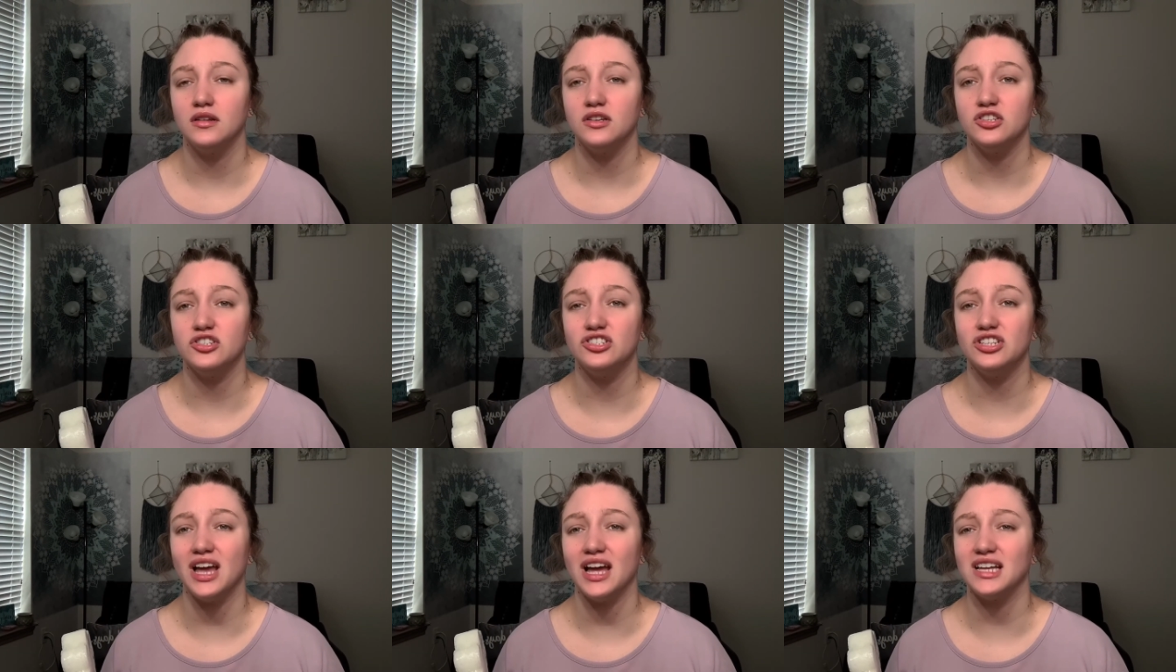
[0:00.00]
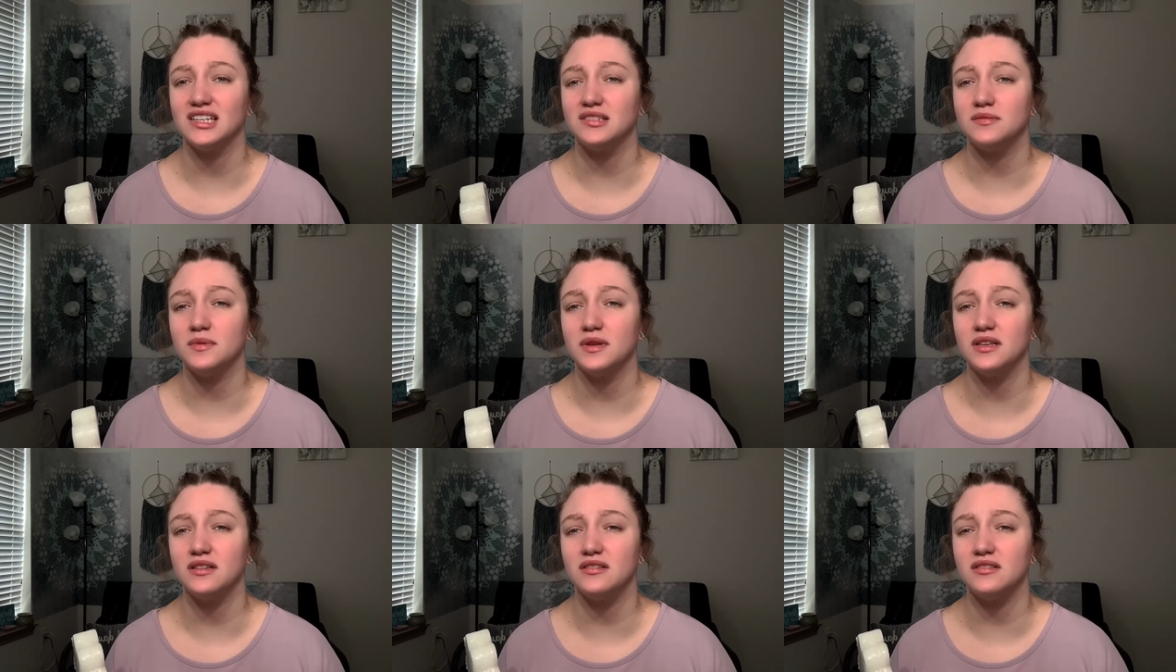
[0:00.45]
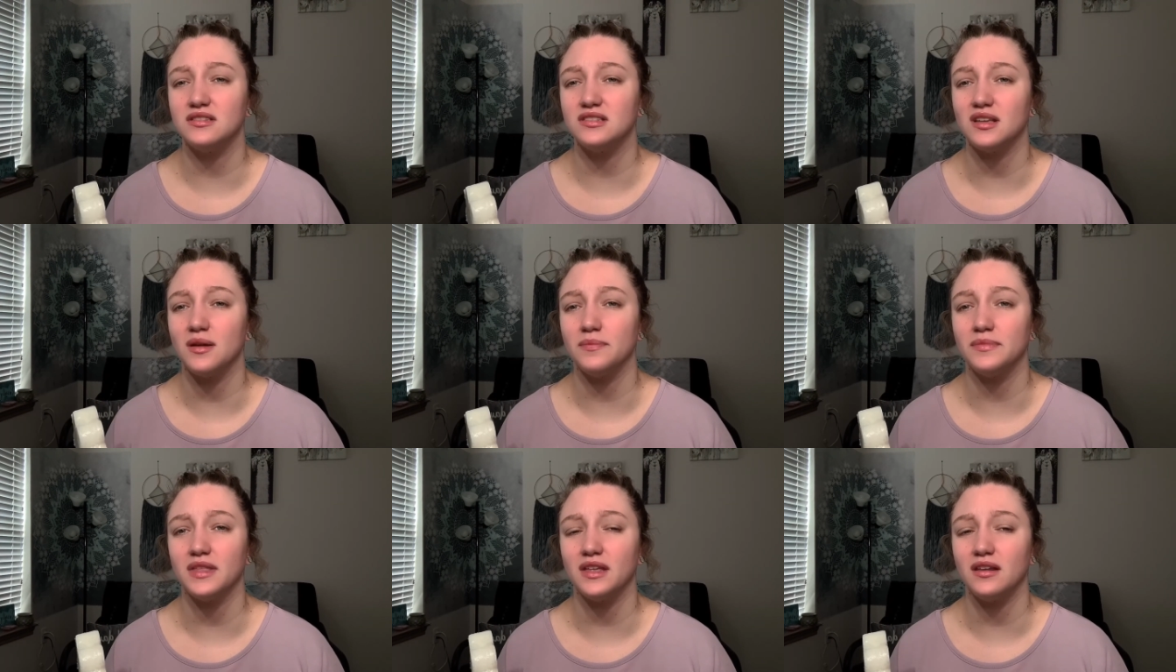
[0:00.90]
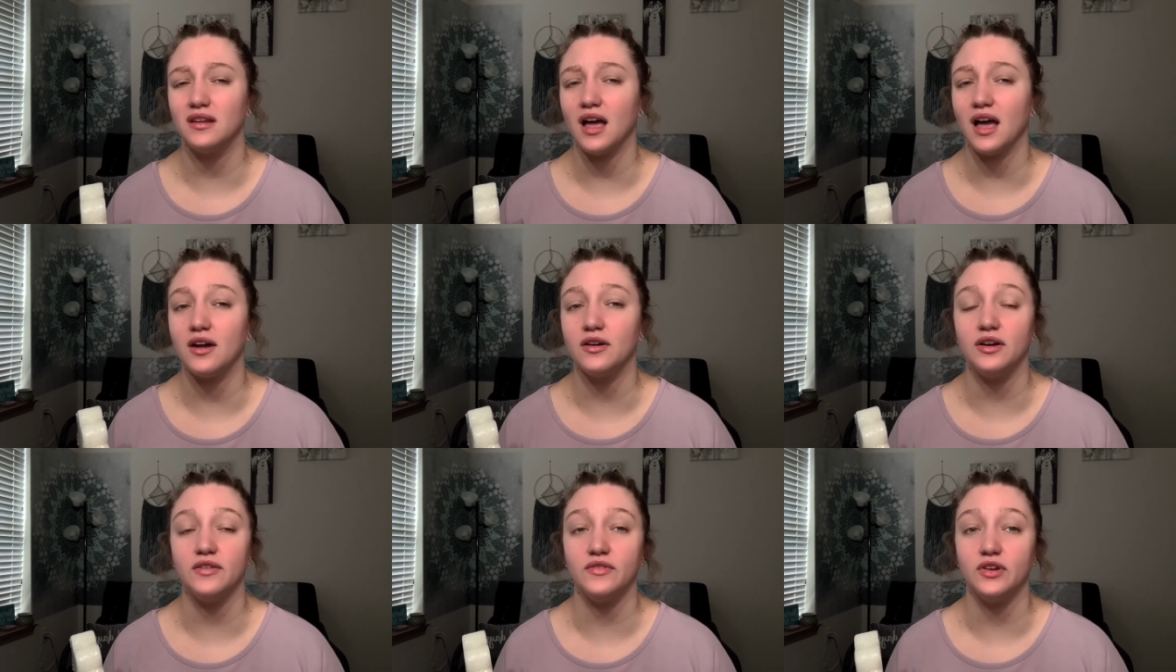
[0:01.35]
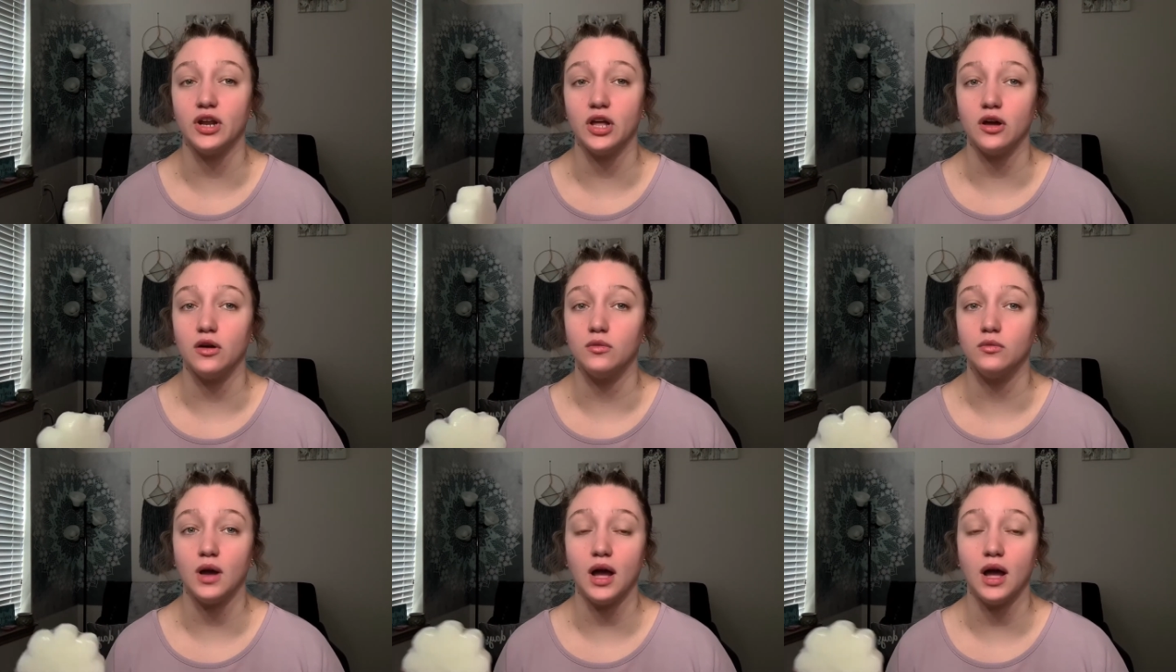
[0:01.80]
jasmine something. I don't even know.